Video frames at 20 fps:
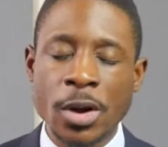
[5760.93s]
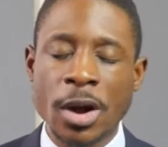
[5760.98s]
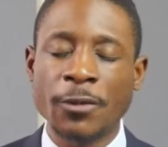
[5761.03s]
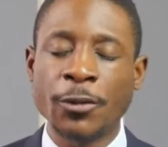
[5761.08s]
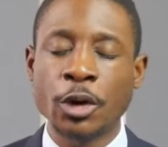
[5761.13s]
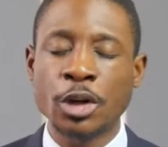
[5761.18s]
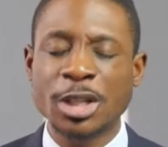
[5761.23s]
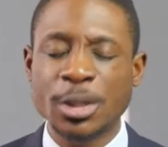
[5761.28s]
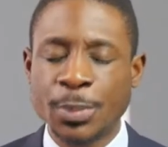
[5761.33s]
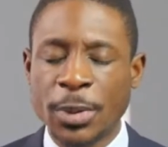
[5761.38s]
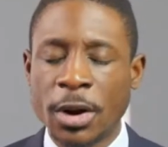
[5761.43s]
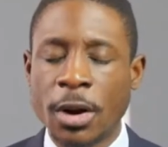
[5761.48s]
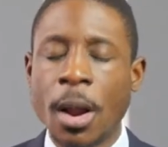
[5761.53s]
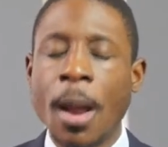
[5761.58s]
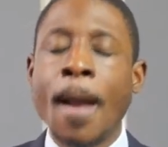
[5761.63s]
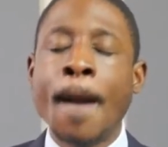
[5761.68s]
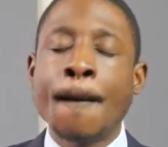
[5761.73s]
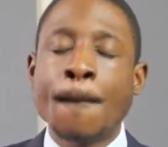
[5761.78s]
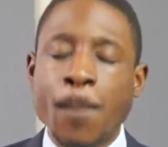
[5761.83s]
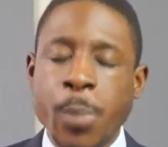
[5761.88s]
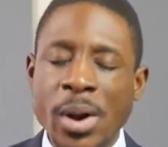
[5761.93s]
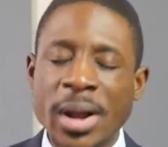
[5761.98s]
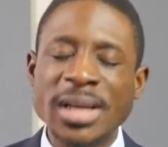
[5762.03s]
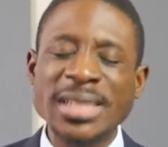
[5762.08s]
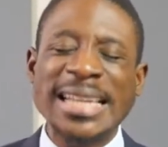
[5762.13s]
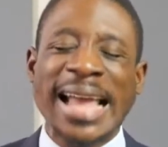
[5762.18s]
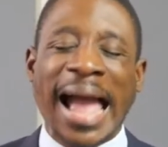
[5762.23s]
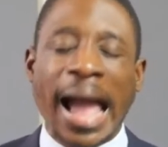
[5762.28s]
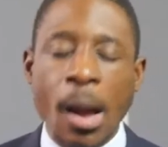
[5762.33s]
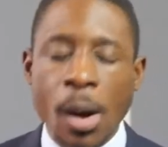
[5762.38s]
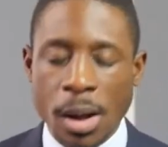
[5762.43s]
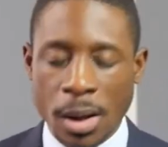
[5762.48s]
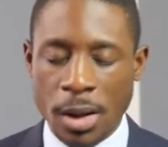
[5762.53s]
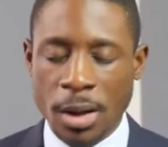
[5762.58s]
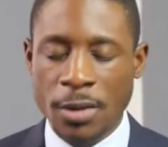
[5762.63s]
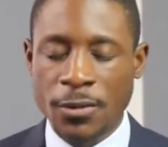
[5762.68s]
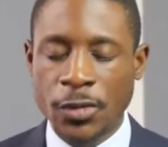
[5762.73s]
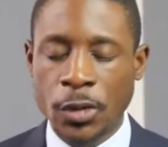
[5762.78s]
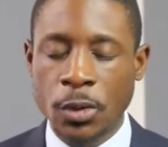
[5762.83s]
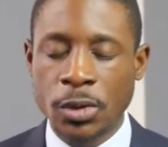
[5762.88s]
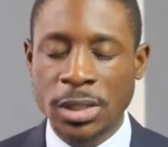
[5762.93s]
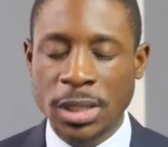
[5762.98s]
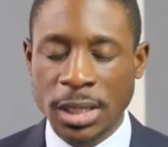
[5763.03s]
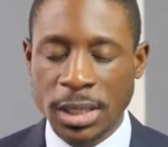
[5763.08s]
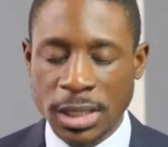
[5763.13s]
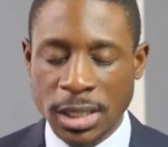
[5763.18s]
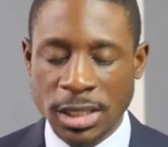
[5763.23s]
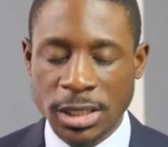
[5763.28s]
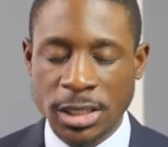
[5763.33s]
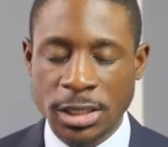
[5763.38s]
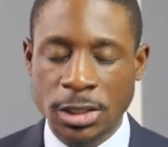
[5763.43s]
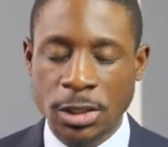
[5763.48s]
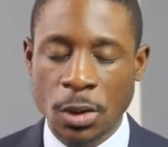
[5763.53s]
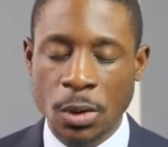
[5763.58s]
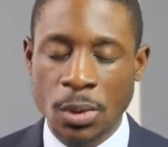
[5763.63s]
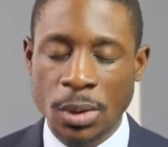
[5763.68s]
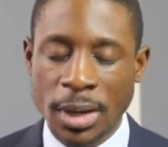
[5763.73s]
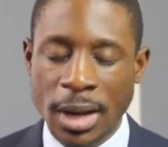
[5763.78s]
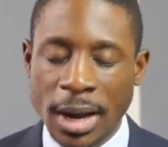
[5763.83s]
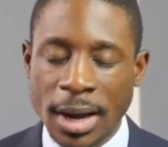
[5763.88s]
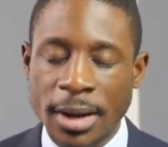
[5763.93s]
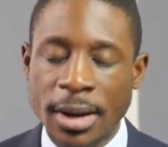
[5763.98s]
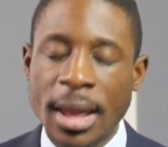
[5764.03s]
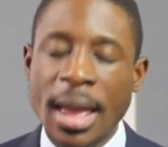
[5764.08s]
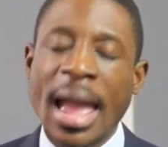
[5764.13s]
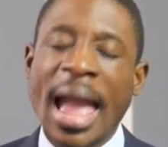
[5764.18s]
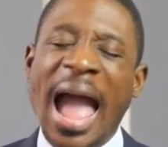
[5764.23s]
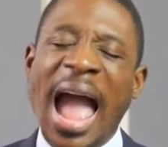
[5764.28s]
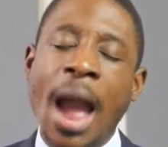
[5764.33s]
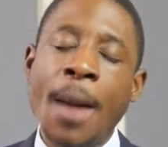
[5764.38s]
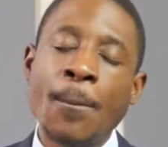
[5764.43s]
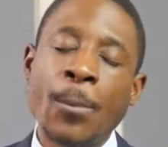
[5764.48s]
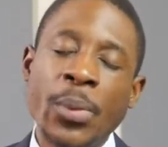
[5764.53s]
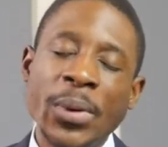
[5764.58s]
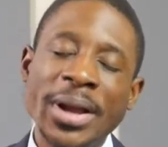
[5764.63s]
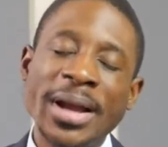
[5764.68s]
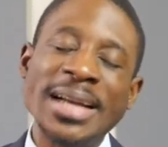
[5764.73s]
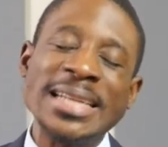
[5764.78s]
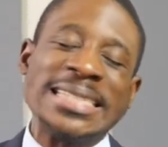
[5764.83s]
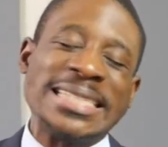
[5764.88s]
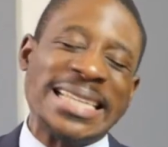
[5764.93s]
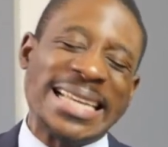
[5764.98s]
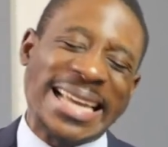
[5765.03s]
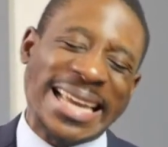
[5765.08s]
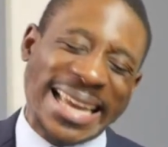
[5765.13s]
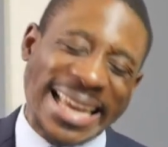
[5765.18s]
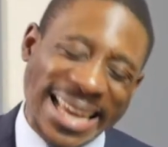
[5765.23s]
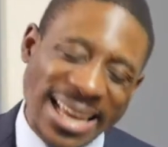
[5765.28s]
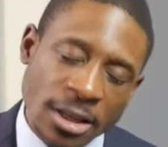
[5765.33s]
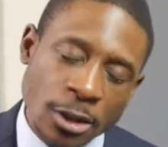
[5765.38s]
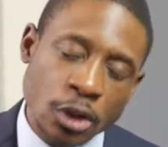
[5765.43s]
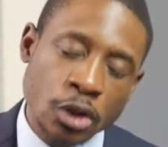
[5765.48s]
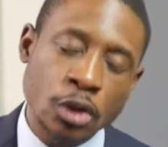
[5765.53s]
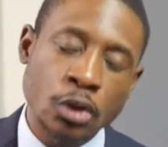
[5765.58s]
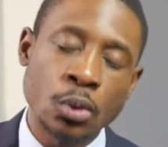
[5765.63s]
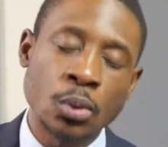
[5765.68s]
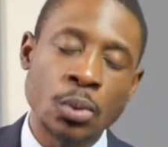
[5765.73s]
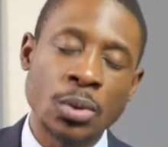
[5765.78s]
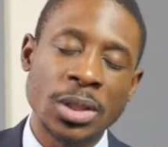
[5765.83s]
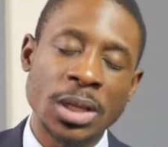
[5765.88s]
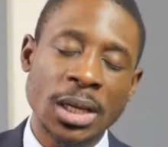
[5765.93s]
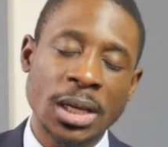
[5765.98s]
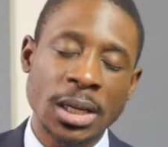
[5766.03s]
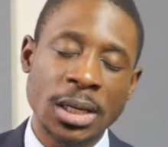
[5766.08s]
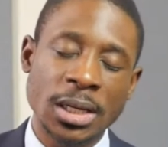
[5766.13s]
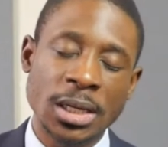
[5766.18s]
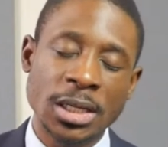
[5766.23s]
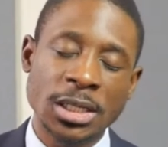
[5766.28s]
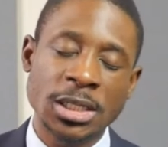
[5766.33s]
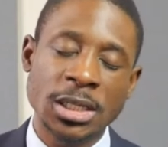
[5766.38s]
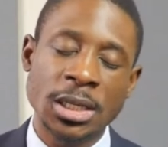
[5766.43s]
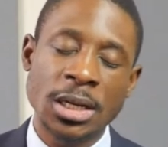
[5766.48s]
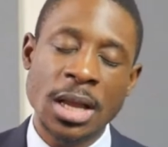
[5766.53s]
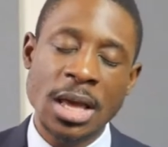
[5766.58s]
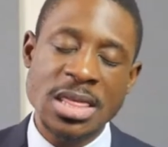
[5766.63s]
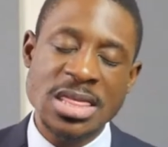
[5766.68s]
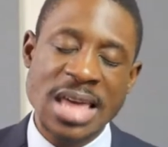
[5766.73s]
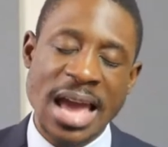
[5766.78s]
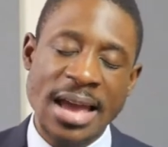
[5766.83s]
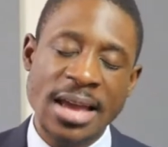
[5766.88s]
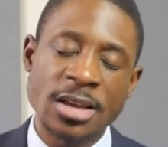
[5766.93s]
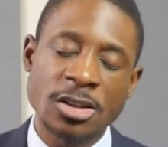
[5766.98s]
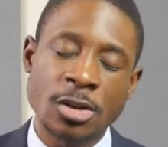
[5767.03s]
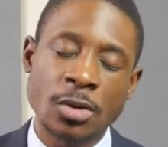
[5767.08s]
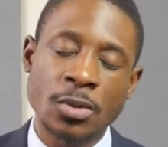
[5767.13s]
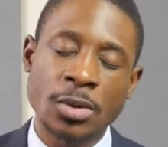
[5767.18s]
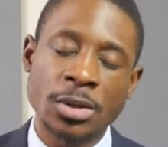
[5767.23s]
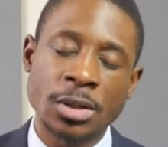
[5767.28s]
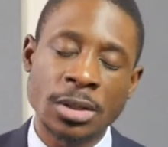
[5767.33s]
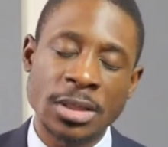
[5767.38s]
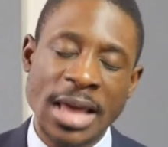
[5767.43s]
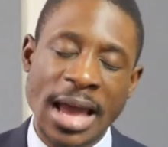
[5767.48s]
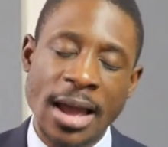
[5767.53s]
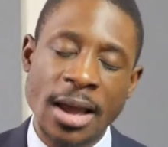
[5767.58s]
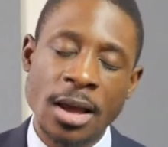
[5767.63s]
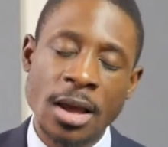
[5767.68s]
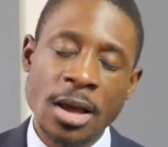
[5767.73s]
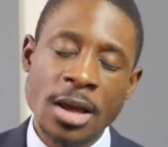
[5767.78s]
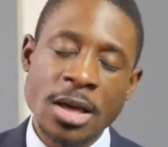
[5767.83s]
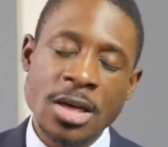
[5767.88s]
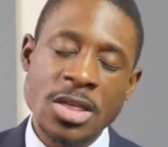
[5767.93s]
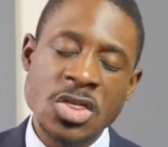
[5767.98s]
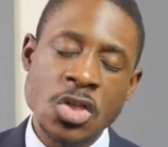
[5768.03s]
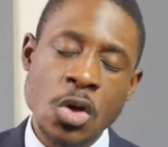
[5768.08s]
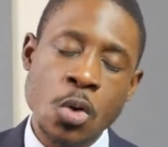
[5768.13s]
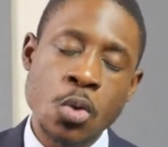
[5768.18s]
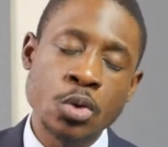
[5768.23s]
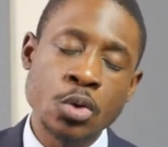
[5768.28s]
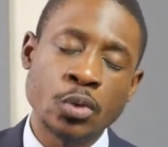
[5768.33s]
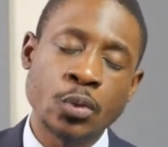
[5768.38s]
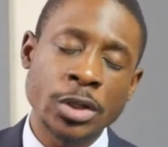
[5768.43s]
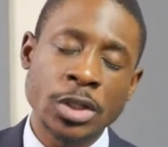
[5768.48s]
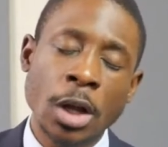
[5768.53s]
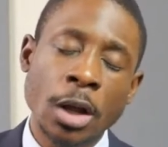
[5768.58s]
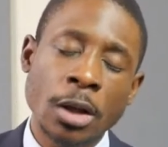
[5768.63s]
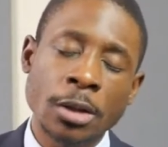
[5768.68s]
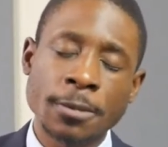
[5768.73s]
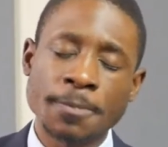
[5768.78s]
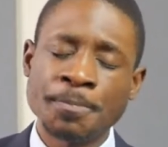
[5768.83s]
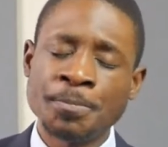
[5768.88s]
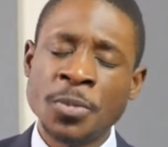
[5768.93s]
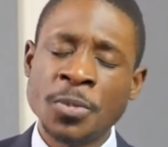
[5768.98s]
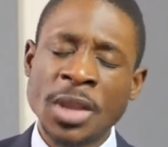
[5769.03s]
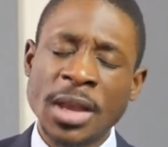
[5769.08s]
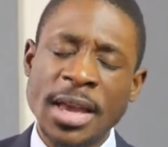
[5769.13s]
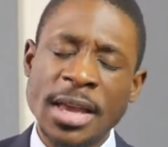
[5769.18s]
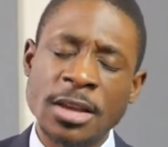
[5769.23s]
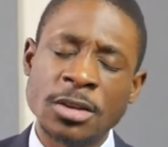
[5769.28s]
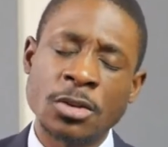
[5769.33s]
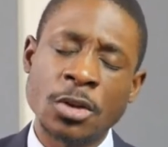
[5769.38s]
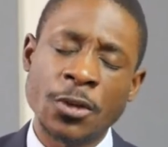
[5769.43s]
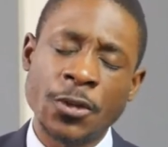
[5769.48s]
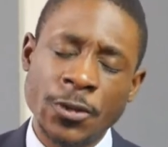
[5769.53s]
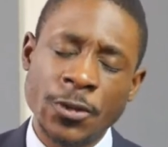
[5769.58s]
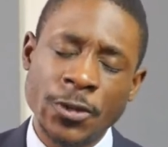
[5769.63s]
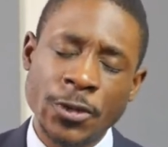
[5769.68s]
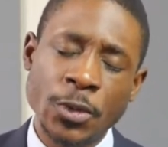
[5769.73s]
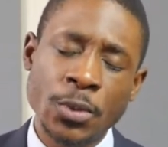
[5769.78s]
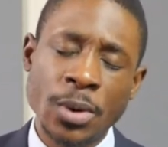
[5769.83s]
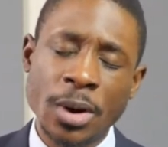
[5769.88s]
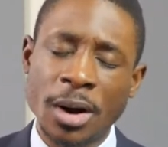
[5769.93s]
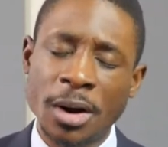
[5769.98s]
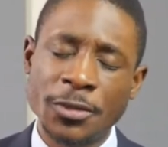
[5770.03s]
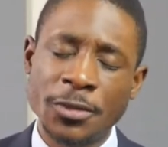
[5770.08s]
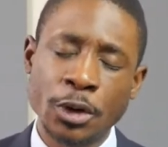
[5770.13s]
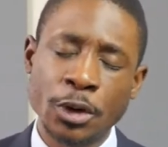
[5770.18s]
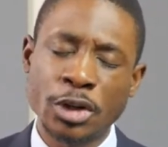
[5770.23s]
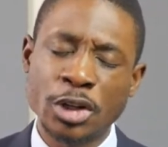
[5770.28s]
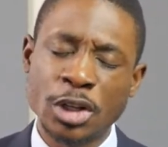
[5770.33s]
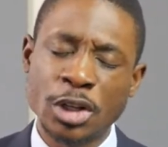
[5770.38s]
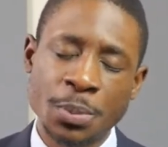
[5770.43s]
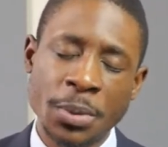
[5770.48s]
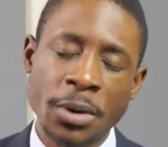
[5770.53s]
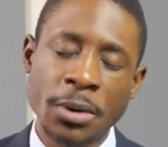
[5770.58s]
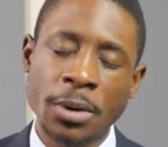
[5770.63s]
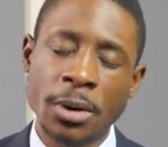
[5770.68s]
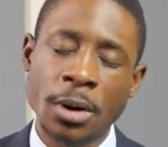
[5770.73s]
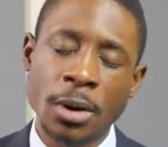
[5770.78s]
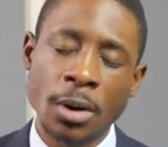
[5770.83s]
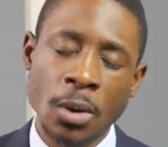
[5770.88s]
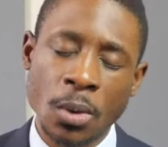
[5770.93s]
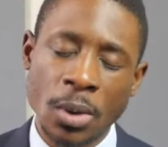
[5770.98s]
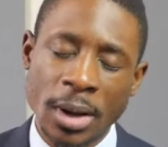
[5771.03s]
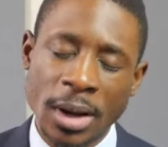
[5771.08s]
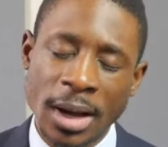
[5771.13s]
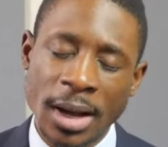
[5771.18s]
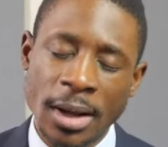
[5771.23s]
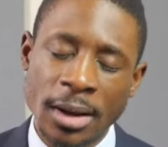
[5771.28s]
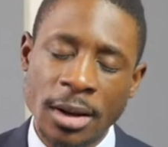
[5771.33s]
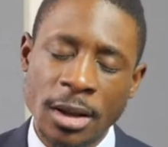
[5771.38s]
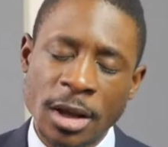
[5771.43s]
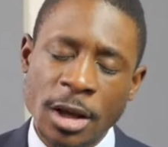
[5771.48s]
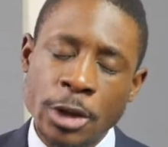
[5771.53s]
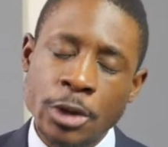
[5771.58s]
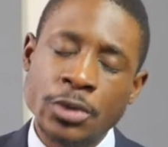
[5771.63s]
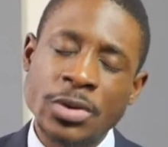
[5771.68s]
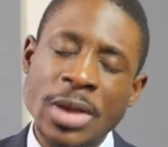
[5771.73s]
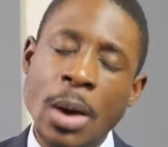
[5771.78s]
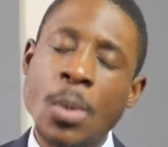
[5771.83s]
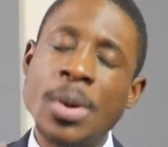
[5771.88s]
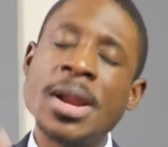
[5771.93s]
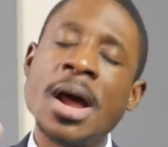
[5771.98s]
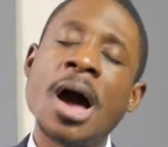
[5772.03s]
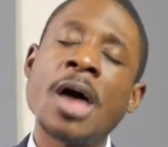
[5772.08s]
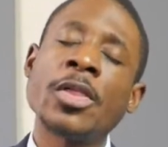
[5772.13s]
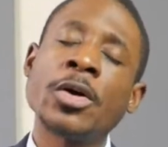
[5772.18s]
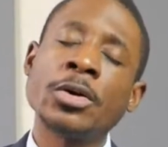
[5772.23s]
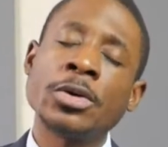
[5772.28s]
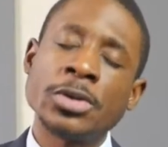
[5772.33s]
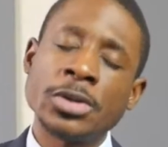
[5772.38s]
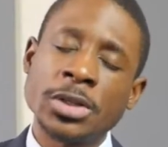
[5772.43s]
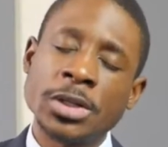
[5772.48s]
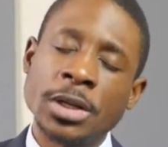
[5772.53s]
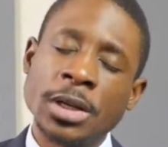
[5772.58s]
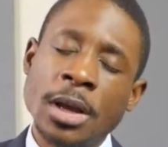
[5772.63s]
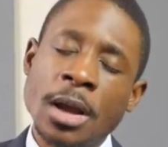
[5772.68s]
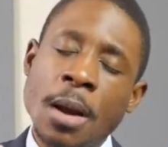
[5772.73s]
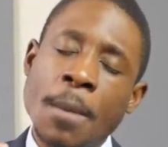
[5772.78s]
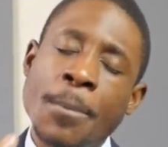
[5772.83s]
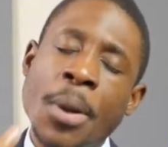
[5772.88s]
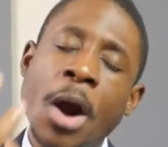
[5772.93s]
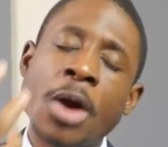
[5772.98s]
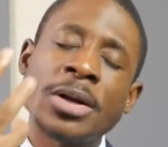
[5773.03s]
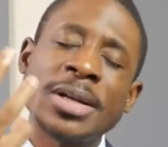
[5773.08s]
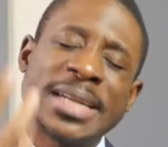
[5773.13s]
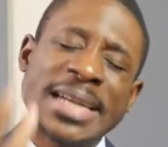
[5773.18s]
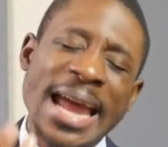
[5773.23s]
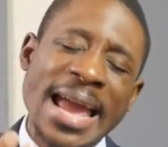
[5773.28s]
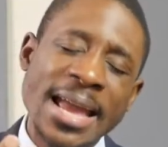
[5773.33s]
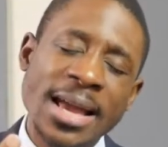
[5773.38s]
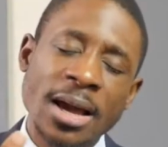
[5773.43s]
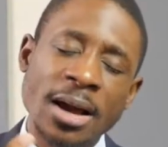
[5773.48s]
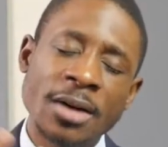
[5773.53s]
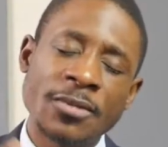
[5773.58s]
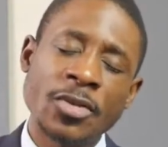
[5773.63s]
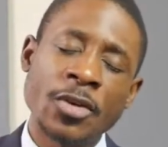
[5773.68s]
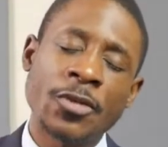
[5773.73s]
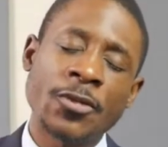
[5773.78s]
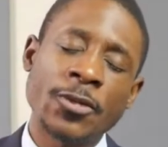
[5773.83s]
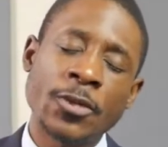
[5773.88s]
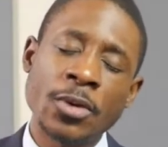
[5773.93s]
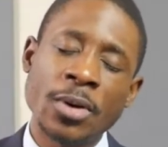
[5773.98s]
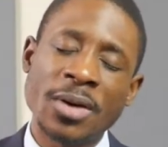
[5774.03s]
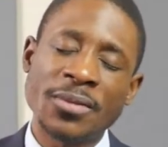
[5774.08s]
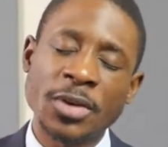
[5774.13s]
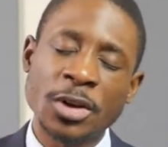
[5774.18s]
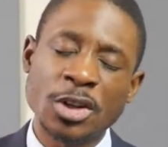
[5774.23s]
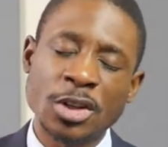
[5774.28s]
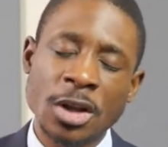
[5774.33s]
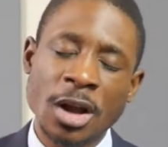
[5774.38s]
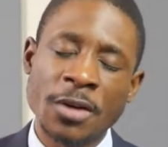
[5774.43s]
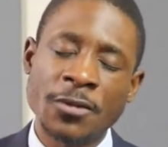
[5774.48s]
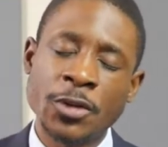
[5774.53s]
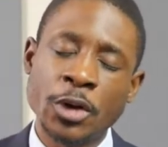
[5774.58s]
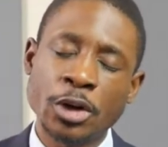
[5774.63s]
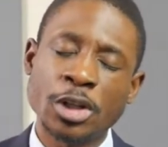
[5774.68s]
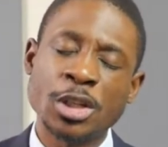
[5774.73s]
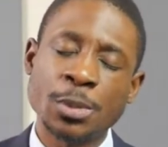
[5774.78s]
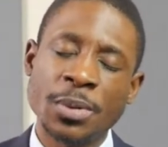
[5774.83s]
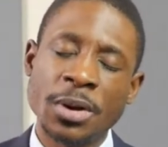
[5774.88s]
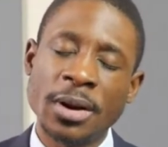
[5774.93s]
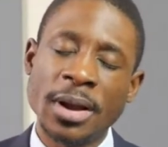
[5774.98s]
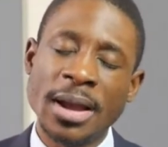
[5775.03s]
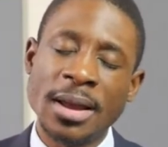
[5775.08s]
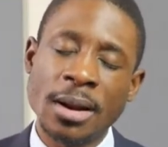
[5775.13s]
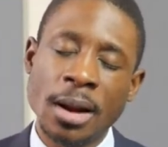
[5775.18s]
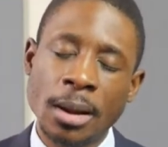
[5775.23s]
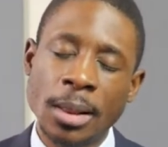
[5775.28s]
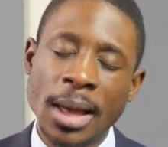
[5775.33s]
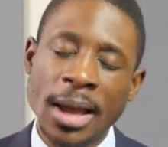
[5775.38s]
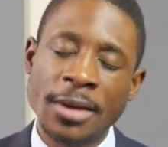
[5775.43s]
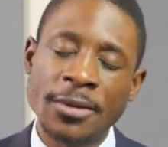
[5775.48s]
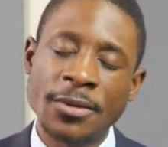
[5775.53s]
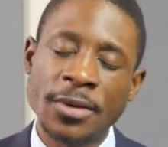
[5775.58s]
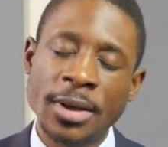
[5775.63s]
of your spirit. Bring us out of those conditions, O God, and bring us into the condition that is whose result is the fruit of your spirit, O God. So that when others partake of the fruit of your spirit in our life,